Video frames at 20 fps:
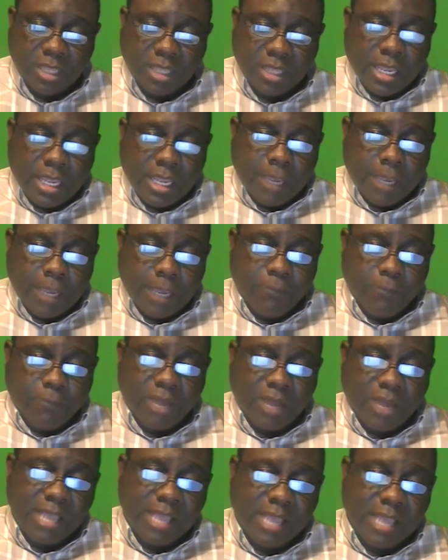It
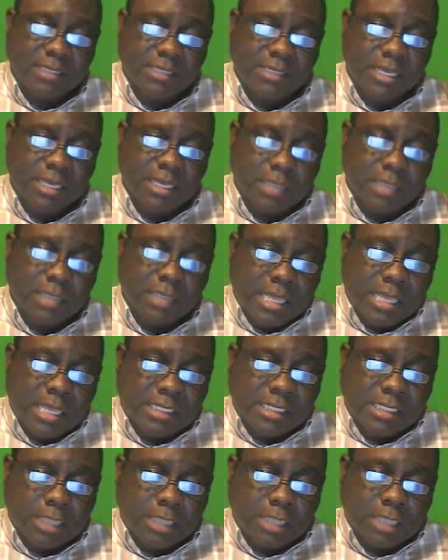provides a
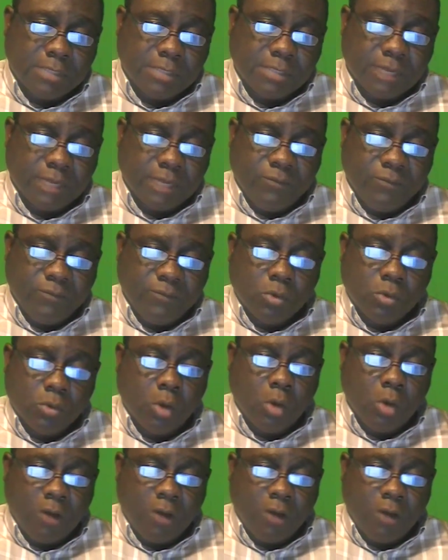synoptic view
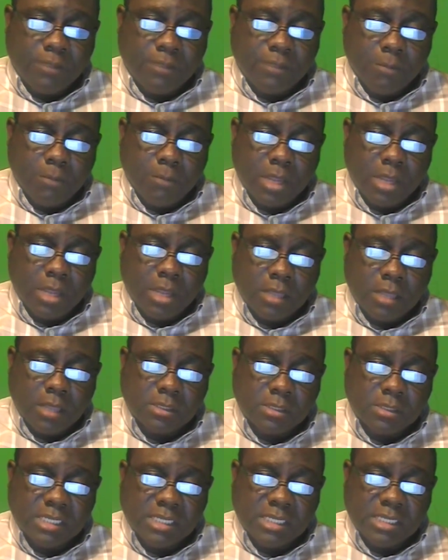of the models
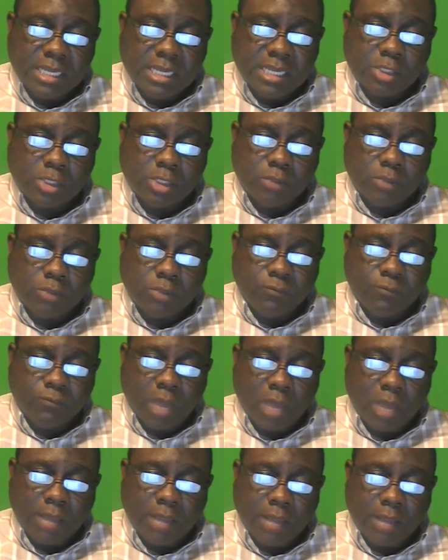needed for
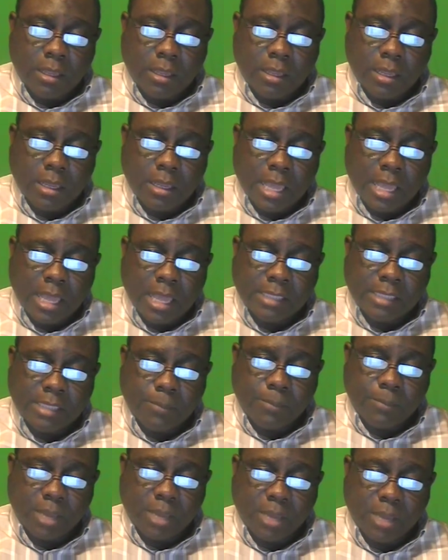
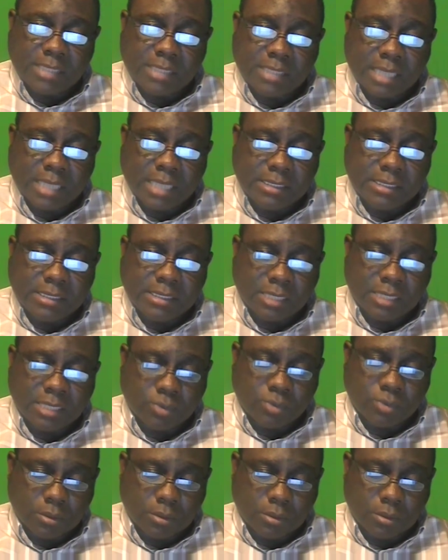enterprise architecture.